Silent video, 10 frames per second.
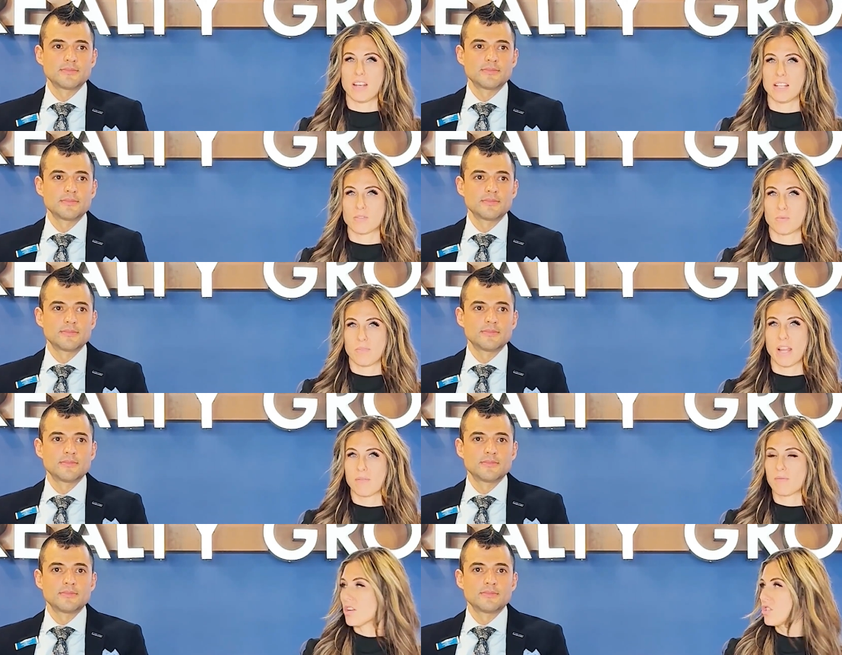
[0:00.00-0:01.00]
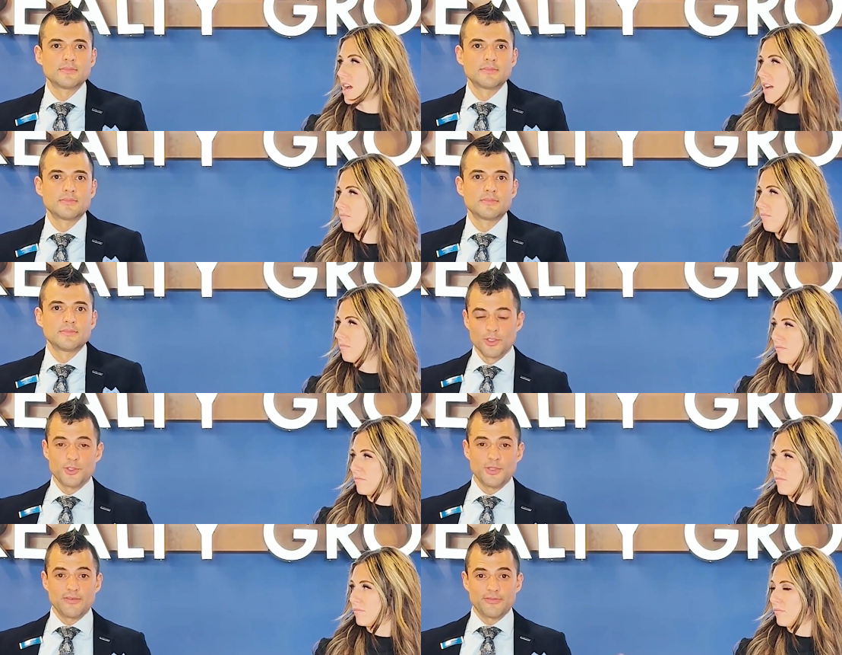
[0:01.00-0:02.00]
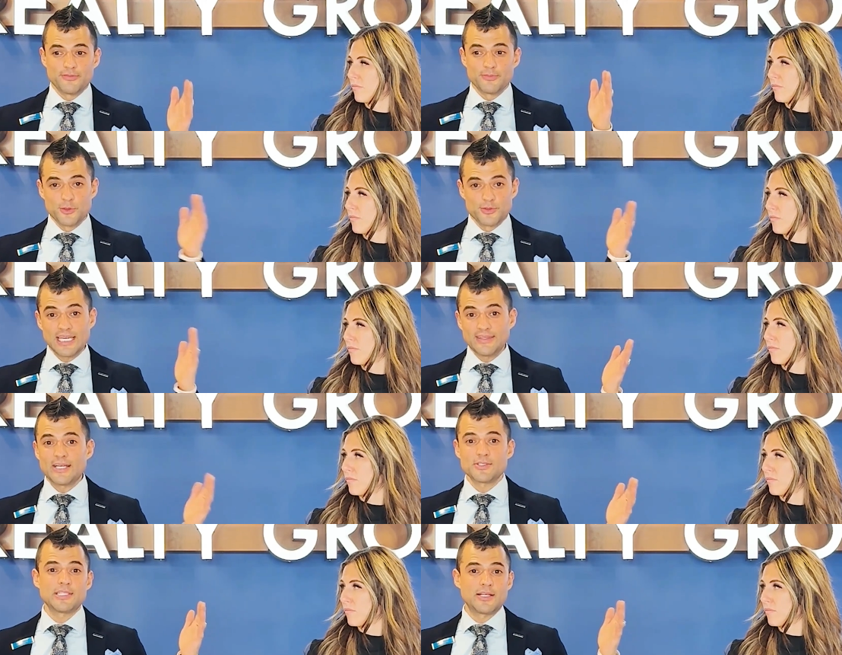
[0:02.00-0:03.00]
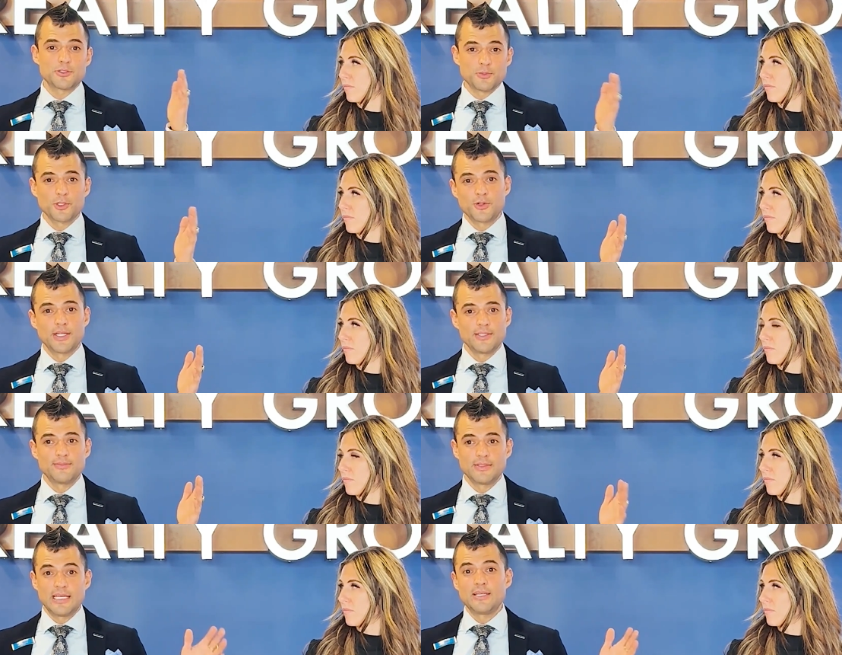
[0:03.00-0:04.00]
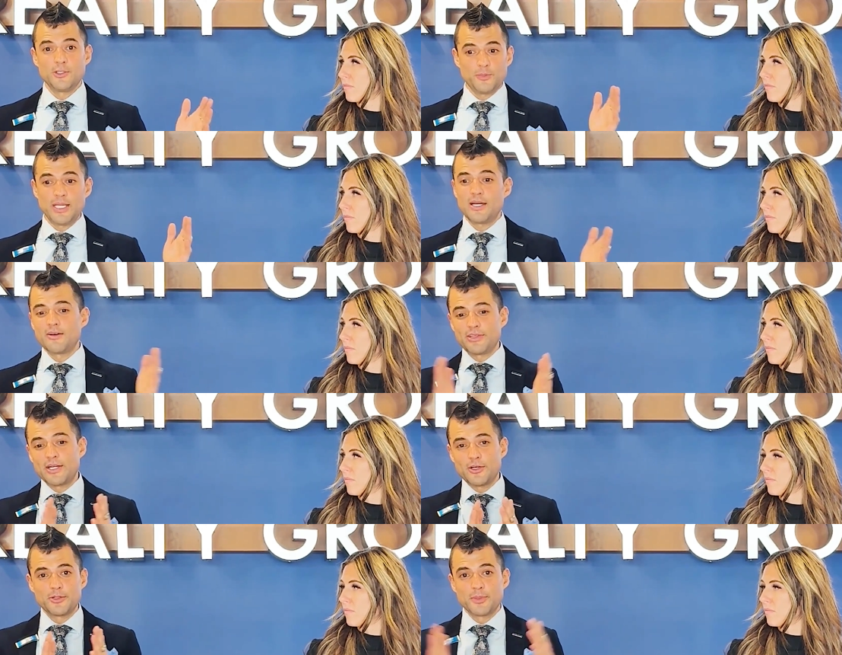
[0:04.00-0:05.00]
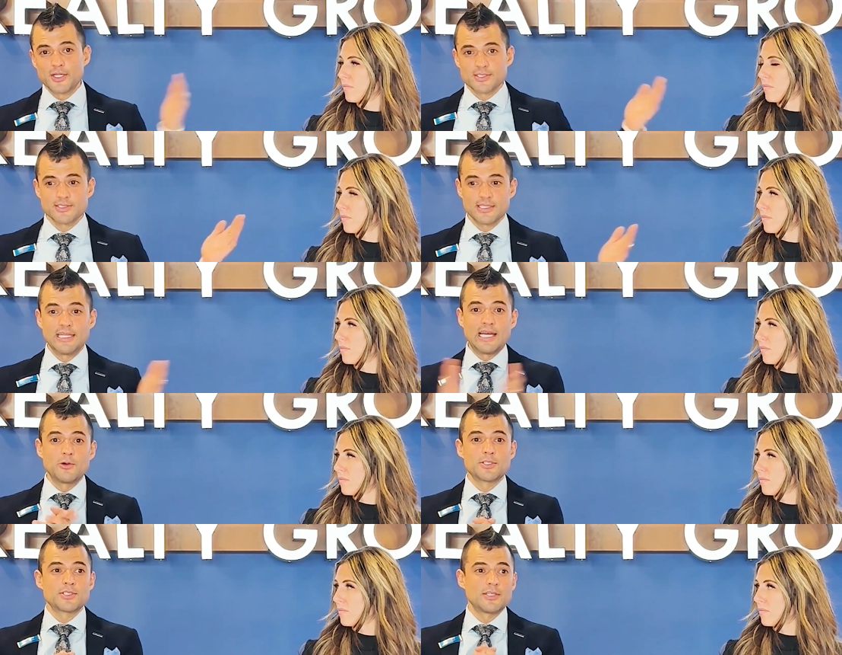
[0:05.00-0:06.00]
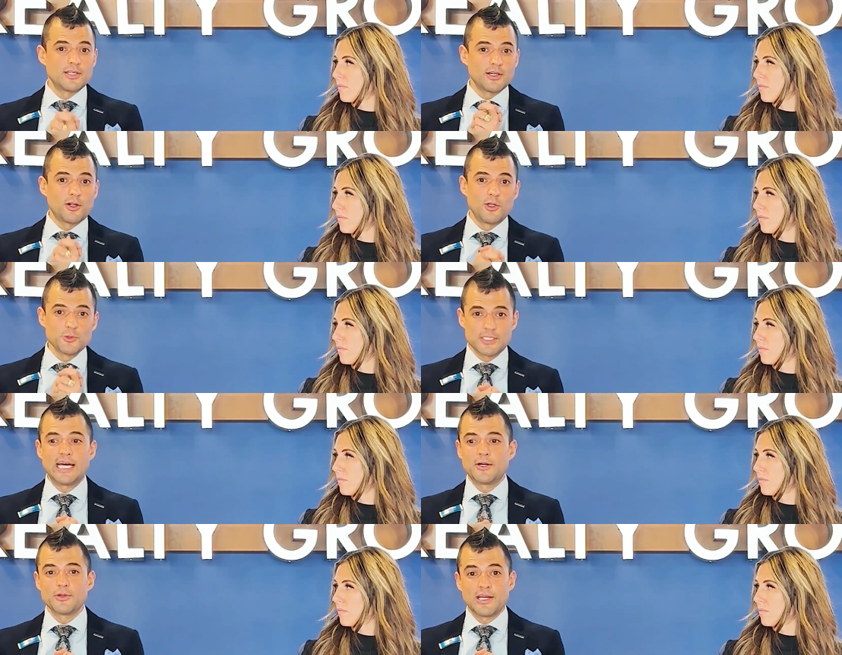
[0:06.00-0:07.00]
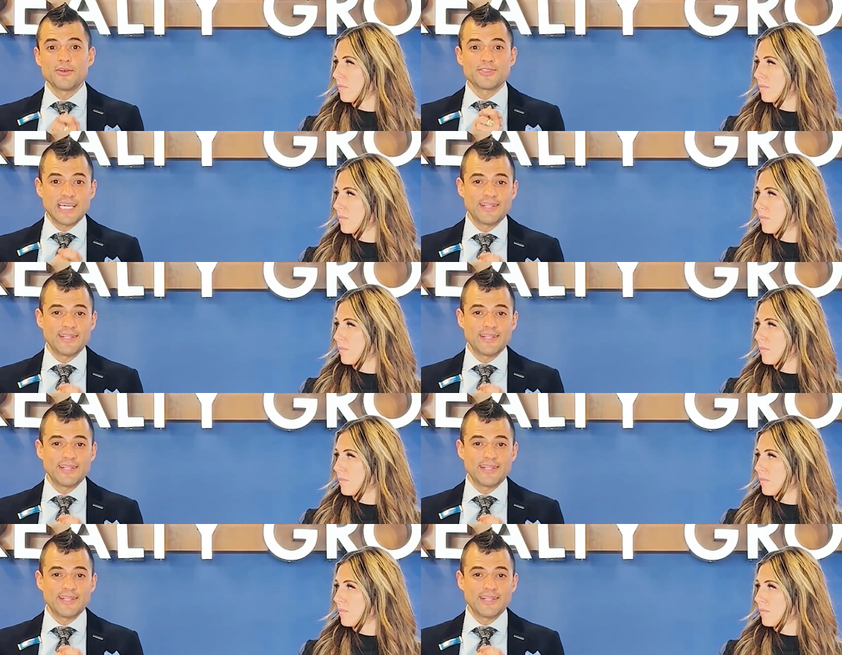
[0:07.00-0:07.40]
Speaker 1: there that it's like fresh debt.
Speaker 2: Once you have ten thousand dollars more credit, you pay off that hundred bucks and now it's closed out. Now you have